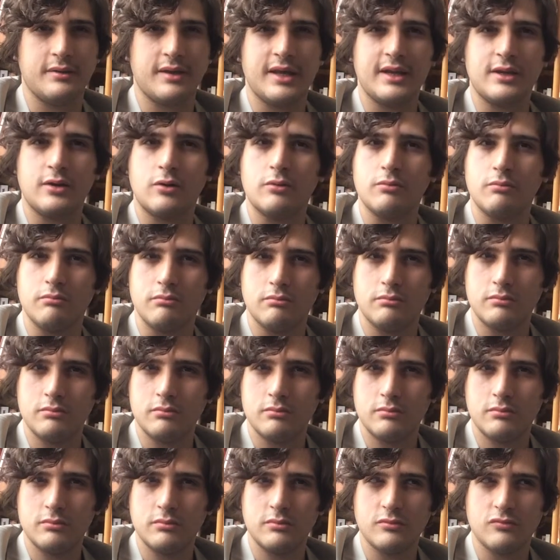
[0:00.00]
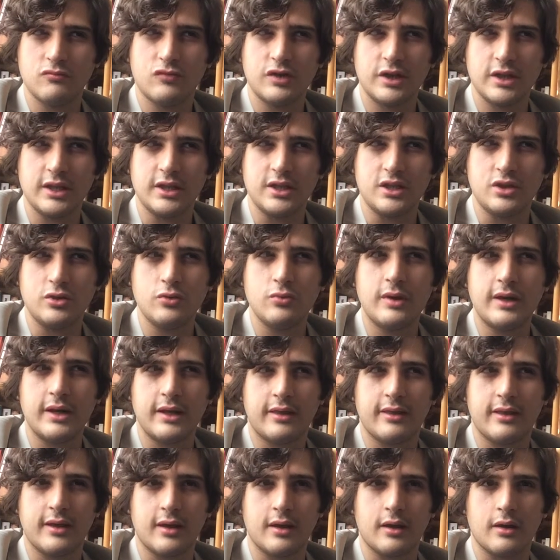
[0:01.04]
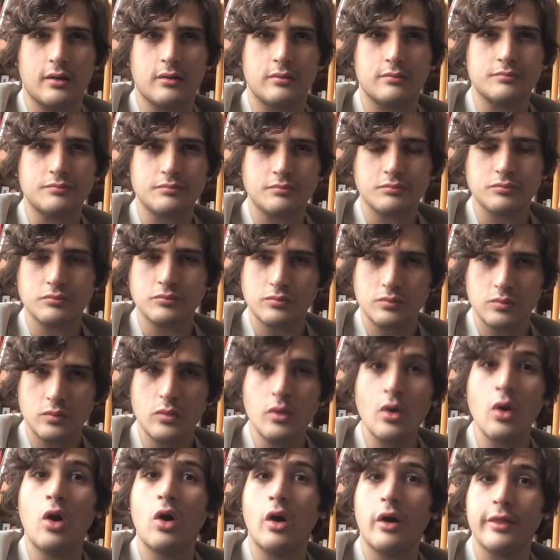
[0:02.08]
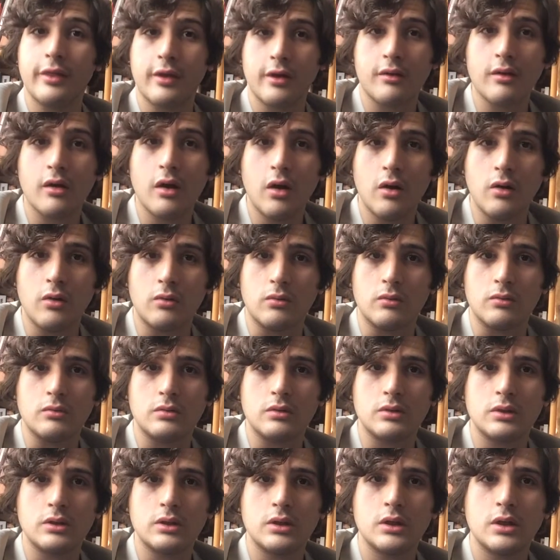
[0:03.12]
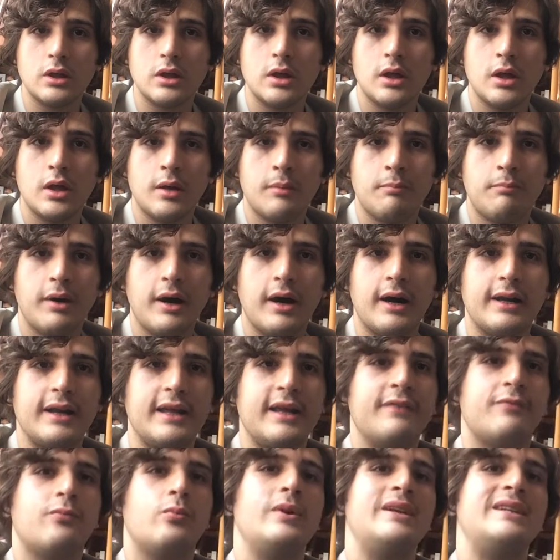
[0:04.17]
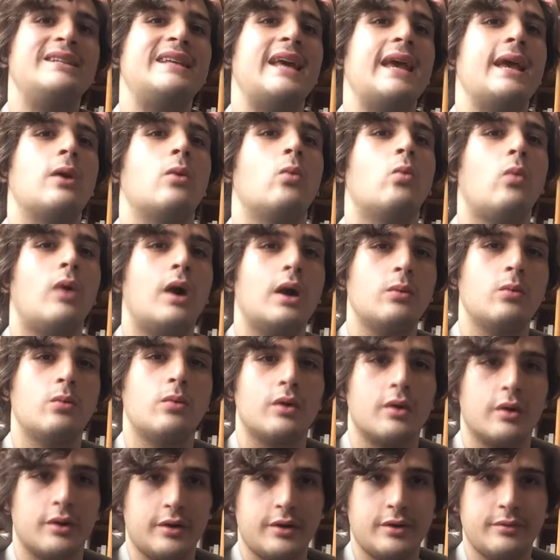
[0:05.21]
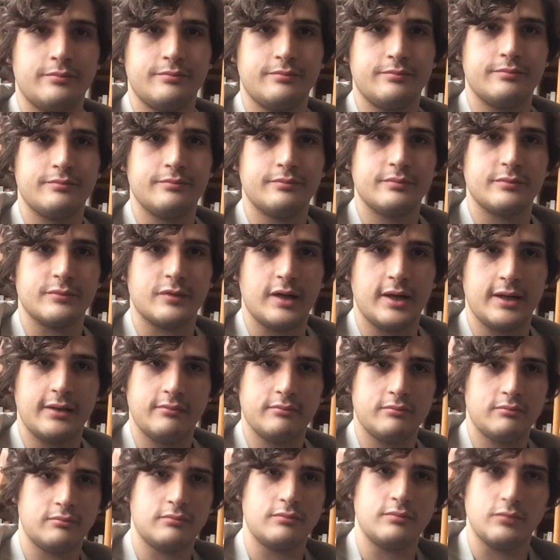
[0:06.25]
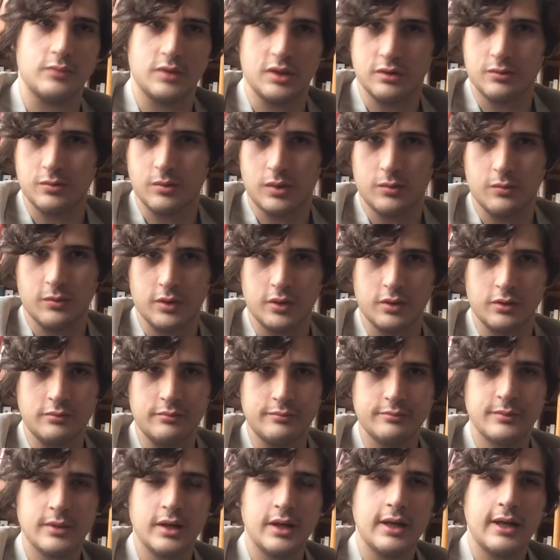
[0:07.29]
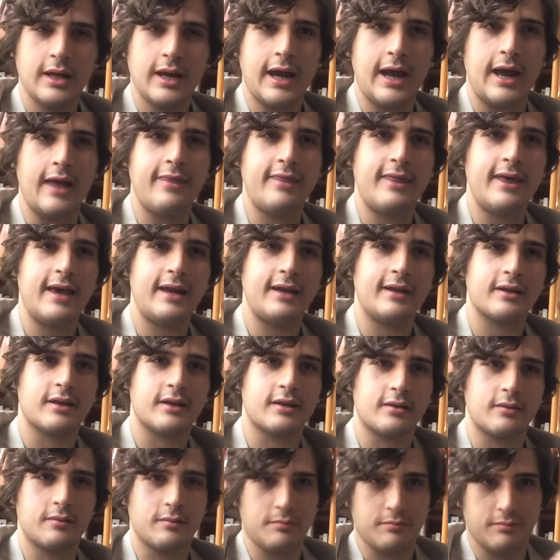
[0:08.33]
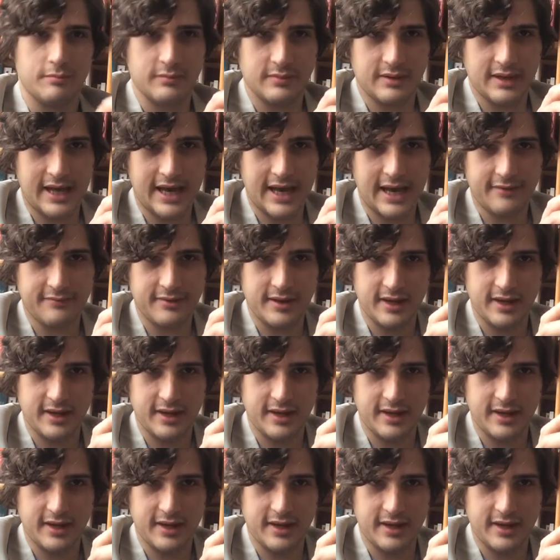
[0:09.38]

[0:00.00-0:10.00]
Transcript: They don't really do anything on their own, but if we take one word, right, here's one word, and then have